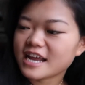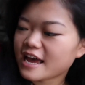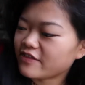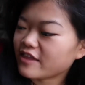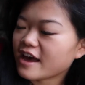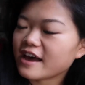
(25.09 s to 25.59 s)

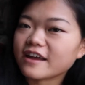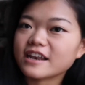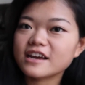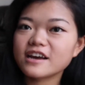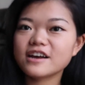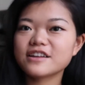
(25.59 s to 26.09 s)
and
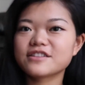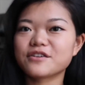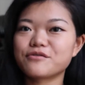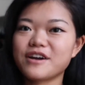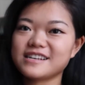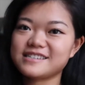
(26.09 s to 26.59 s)
then the
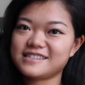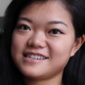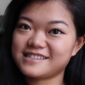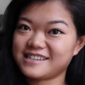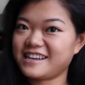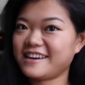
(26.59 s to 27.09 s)
rest
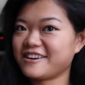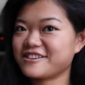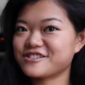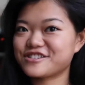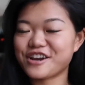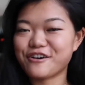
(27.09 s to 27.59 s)
is in
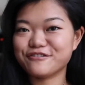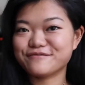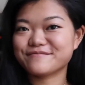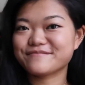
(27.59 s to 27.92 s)
here. So